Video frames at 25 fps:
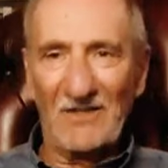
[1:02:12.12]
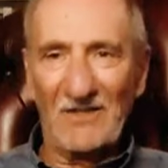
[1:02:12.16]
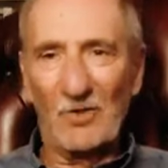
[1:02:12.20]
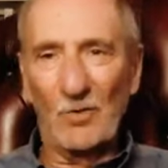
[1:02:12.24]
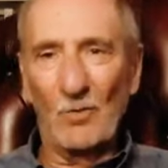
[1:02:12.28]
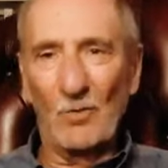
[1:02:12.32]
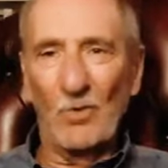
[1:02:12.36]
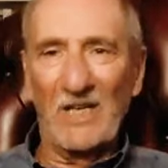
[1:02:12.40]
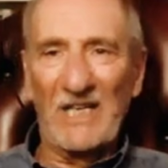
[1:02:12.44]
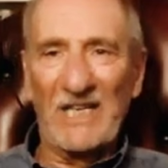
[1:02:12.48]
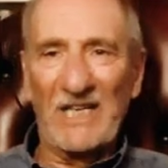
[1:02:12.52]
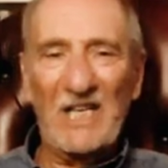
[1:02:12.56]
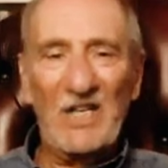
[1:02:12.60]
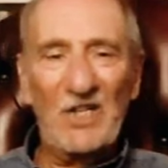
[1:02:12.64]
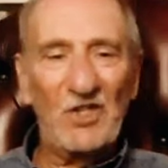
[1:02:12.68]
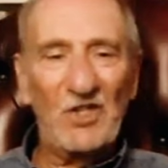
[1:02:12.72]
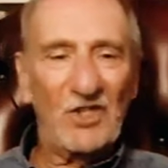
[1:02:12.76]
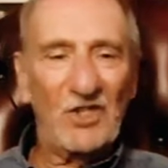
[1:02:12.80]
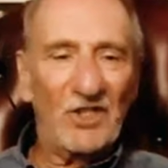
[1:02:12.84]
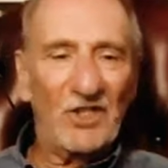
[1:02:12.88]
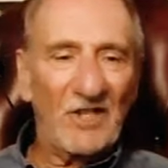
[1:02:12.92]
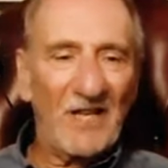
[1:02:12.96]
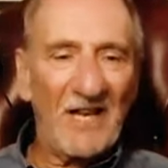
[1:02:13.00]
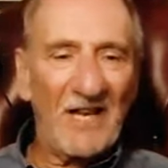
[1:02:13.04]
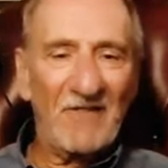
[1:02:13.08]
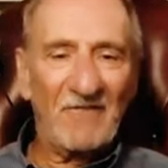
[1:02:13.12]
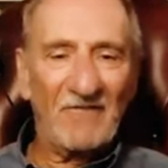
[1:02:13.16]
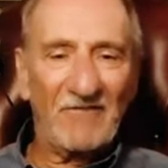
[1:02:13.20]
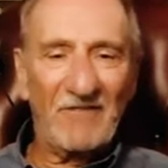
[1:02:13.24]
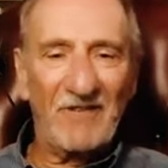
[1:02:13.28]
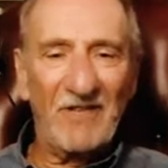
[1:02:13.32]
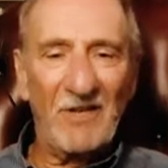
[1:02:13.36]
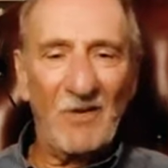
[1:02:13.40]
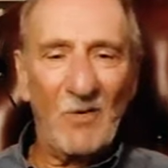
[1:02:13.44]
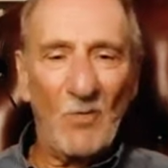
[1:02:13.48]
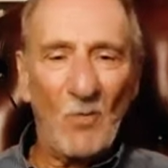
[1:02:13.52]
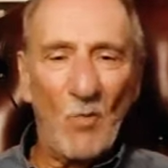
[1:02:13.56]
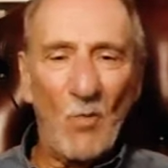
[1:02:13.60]
to each and
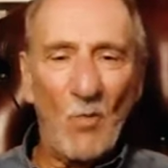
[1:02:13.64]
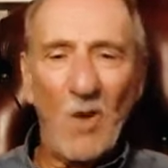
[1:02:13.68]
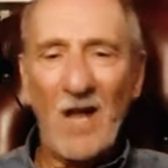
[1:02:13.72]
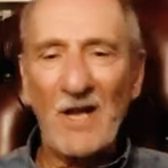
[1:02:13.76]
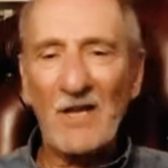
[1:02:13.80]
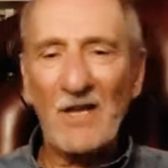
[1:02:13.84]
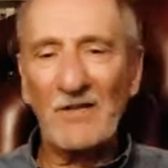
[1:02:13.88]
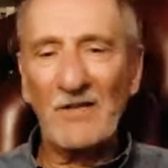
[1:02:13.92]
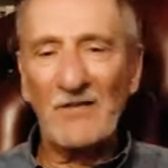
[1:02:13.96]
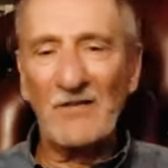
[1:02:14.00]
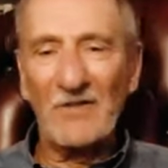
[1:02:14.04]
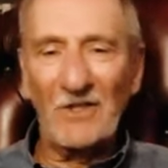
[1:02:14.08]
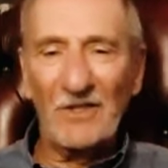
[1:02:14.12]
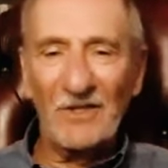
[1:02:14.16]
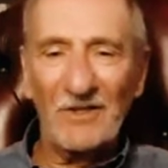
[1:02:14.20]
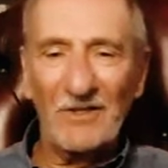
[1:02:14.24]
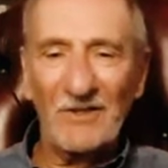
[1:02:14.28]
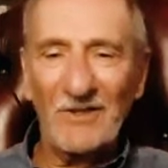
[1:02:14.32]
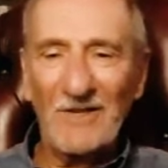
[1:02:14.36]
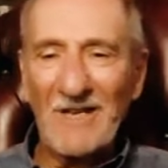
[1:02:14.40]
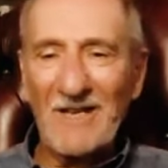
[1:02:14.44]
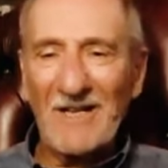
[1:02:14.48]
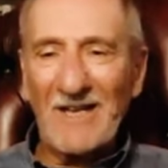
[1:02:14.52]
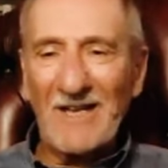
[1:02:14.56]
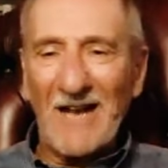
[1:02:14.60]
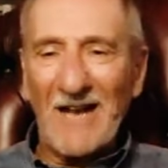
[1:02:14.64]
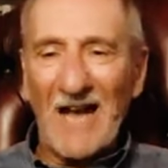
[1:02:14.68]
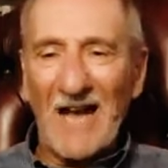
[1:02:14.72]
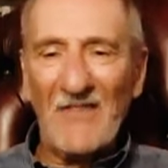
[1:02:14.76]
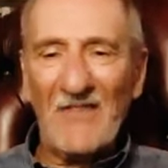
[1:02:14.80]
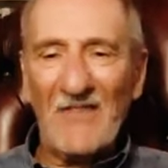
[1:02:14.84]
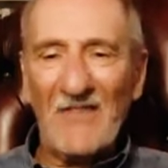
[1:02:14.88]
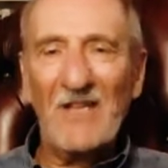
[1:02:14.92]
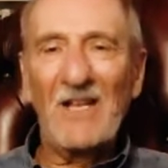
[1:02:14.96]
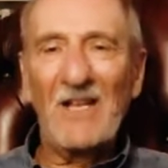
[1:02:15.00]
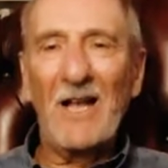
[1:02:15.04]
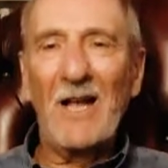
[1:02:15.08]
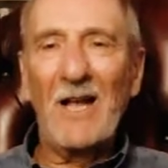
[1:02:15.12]
every one of you. I
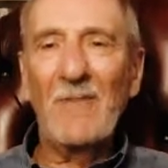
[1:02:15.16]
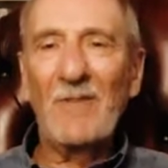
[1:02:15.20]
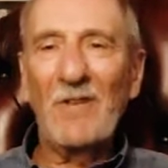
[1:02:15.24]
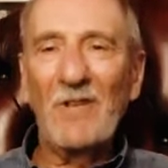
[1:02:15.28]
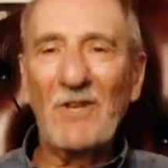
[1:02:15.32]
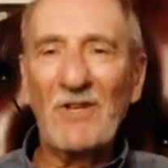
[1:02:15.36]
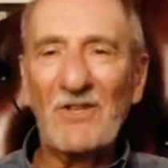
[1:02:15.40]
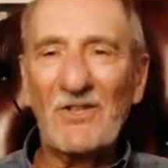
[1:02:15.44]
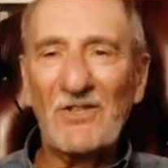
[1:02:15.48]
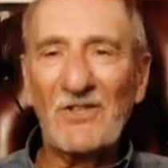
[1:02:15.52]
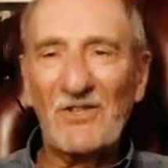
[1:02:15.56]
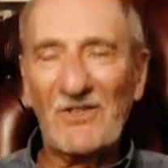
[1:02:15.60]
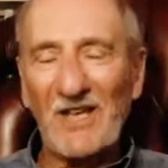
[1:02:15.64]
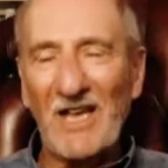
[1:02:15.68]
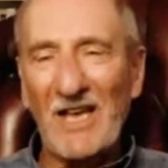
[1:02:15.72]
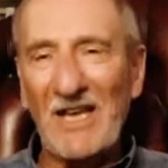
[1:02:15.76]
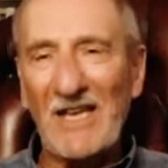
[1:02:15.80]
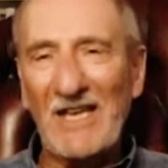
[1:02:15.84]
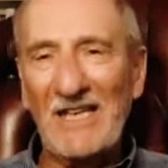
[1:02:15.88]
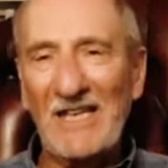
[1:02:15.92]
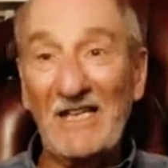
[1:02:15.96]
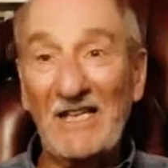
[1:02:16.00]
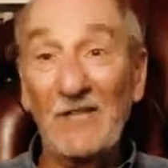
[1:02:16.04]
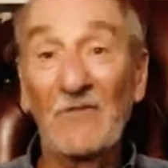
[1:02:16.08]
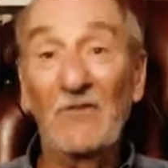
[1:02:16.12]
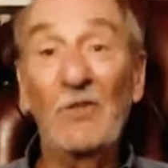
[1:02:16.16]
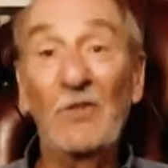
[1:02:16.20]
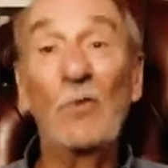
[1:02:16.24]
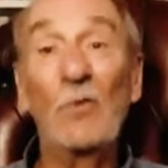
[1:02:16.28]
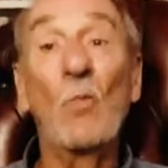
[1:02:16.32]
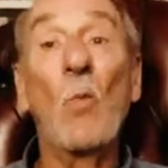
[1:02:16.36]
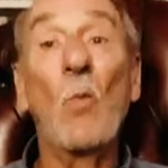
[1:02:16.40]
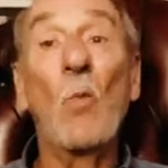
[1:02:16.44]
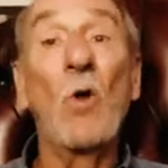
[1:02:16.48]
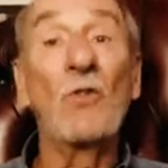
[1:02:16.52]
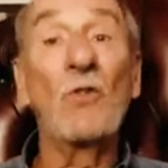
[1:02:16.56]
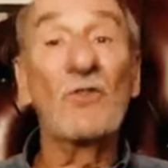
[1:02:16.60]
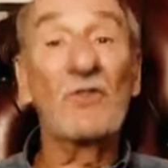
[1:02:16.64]
think I'm going to say, if you
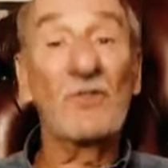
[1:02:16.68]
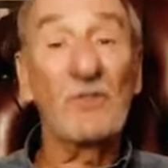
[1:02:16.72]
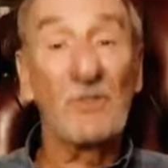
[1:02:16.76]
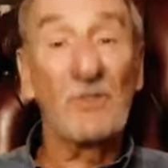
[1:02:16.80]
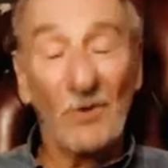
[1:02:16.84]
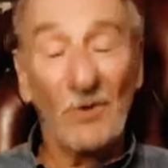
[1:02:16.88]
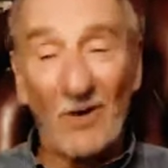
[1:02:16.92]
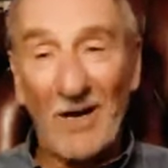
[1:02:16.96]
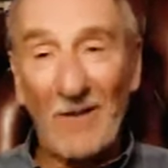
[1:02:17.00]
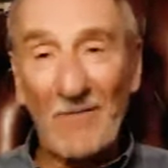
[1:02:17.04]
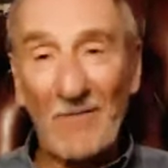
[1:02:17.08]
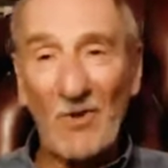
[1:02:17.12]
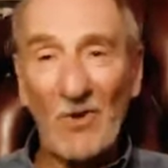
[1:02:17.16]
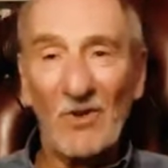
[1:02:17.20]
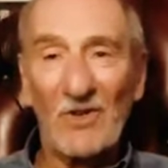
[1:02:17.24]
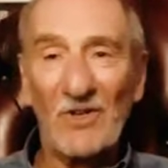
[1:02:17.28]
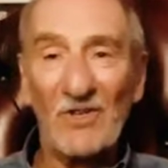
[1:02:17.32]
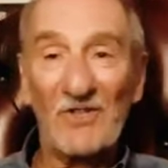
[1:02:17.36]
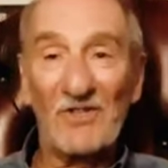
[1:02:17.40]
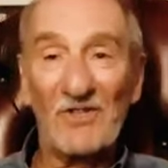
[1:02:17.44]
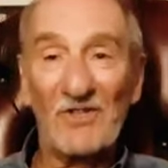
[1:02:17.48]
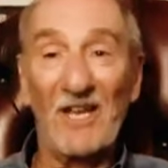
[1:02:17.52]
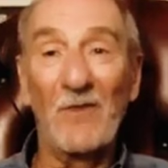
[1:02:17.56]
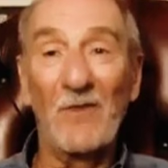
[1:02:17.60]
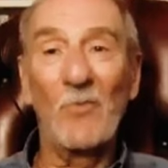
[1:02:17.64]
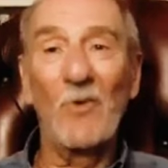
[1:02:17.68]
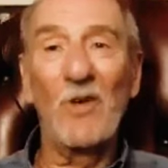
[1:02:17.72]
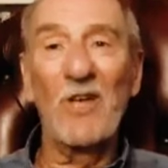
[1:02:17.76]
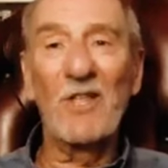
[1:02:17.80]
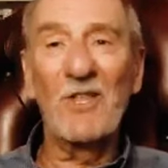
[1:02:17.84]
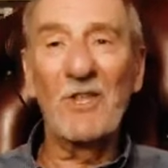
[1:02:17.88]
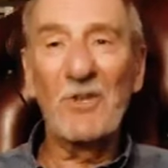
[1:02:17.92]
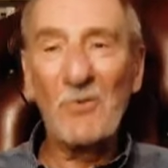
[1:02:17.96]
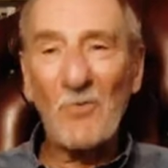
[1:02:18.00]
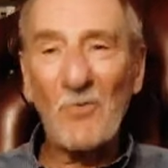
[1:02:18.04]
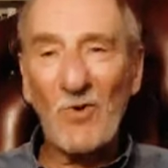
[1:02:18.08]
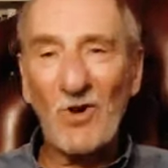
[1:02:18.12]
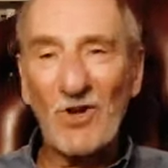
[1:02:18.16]
want to, I'm not going to say whether
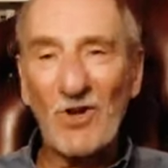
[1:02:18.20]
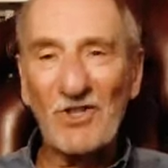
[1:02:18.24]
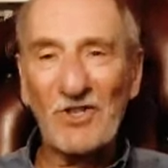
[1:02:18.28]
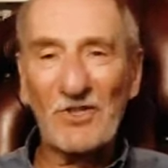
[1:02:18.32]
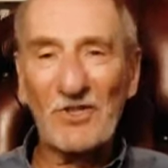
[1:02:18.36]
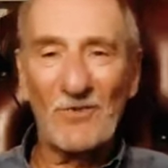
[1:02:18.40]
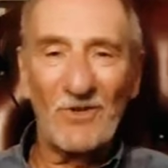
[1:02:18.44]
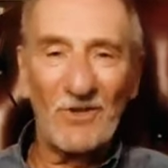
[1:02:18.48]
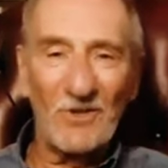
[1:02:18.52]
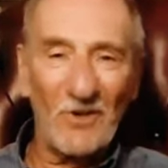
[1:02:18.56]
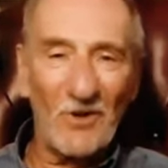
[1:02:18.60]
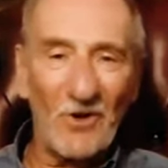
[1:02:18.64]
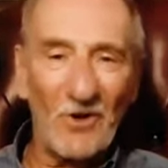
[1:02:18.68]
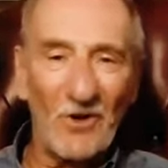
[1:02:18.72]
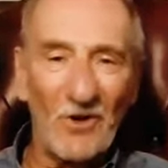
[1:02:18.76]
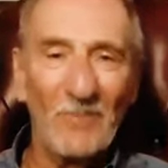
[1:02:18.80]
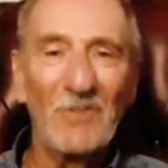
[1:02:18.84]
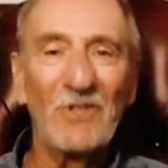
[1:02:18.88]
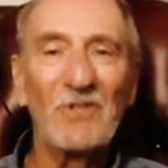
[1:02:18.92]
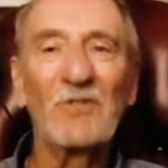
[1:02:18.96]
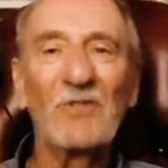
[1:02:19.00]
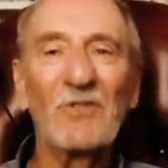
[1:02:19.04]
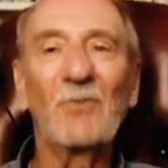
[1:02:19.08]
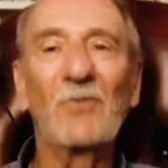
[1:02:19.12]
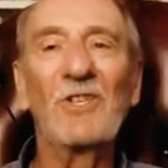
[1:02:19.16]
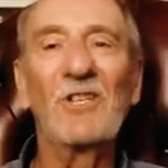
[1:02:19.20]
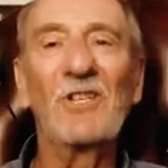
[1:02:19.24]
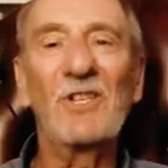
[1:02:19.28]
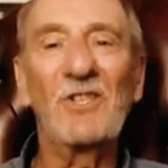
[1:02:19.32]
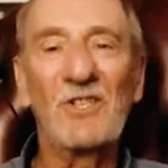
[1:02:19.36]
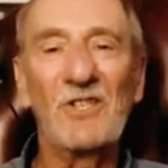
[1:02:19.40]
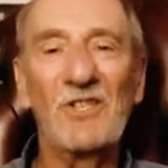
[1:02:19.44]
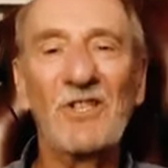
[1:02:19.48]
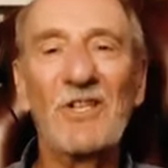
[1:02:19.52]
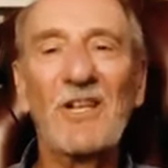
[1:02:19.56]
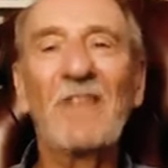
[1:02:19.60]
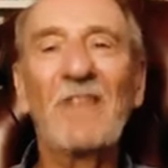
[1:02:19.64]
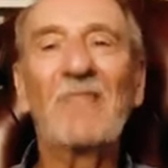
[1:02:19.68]
you want to or not, but to
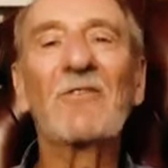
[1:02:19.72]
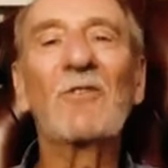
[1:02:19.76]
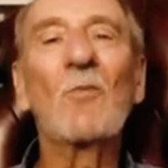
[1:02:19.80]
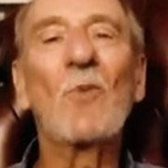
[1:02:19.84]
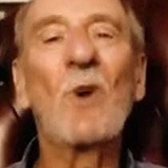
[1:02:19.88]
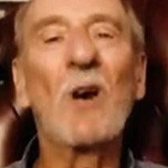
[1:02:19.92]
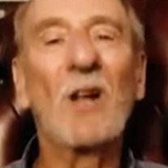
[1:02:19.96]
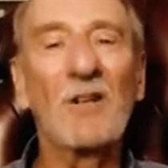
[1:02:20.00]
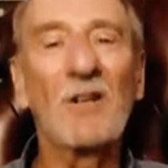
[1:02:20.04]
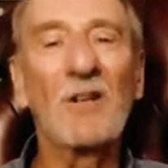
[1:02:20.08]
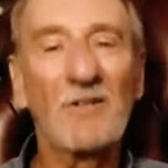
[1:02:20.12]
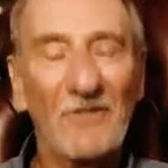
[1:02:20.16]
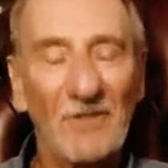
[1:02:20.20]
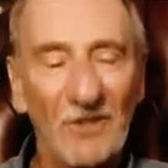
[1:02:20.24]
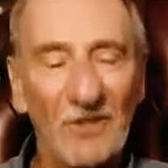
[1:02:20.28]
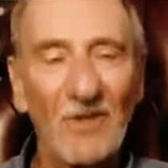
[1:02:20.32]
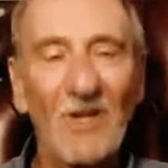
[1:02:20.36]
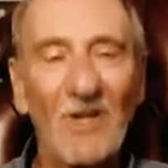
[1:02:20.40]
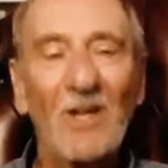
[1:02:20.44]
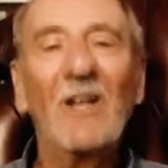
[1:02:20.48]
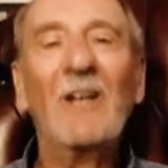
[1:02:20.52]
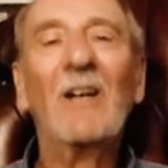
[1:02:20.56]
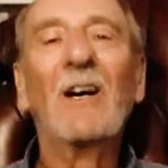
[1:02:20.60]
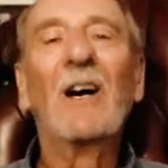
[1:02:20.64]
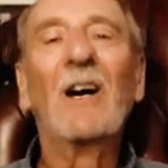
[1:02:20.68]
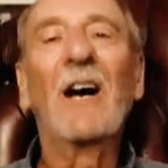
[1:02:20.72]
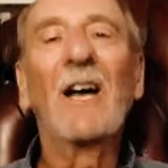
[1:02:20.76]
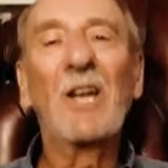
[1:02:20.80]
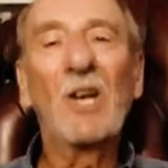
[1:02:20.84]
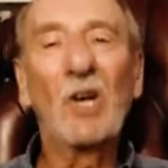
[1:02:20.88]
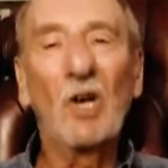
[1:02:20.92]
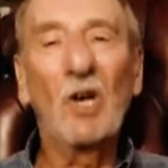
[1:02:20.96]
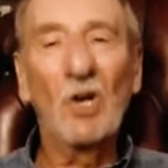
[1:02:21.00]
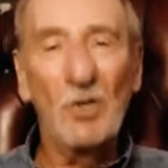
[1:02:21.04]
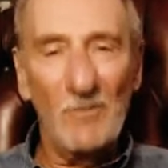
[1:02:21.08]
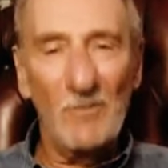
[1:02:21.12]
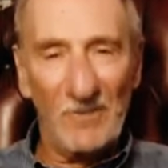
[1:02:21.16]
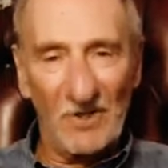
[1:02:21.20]
each and every one of you, I
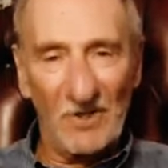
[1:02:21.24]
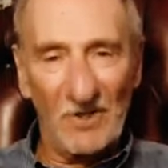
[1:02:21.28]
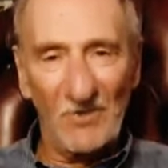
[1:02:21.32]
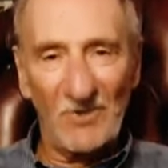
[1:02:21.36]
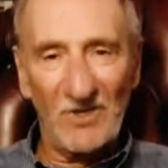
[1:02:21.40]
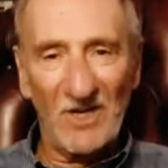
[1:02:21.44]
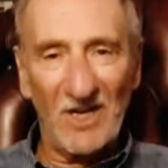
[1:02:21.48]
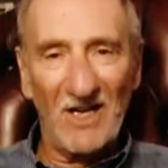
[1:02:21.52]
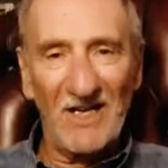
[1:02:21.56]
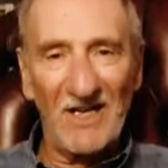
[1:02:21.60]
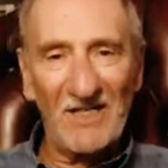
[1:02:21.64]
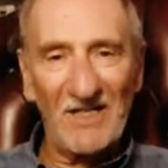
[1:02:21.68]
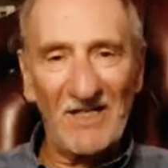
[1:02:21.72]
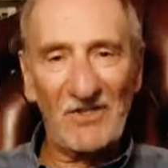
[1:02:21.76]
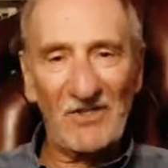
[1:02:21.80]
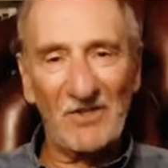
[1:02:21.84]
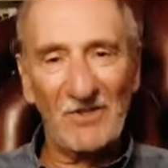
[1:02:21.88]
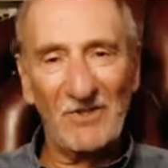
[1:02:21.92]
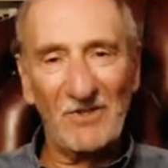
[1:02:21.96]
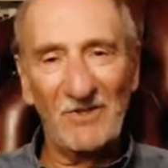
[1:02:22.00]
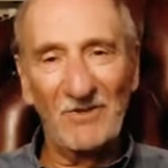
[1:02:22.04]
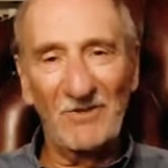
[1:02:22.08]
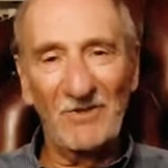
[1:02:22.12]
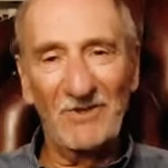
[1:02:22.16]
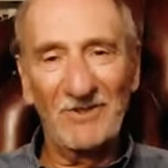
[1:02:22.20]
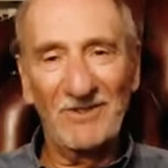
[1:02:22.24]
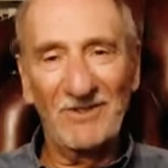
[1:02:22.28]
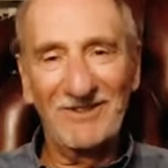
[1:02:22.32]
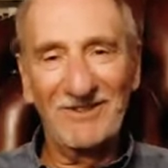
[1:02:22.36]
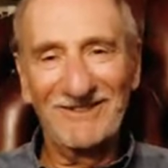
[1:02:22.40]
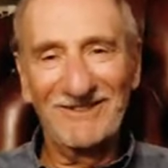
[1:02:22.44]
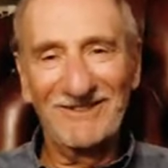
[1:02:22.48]
hope you die soon.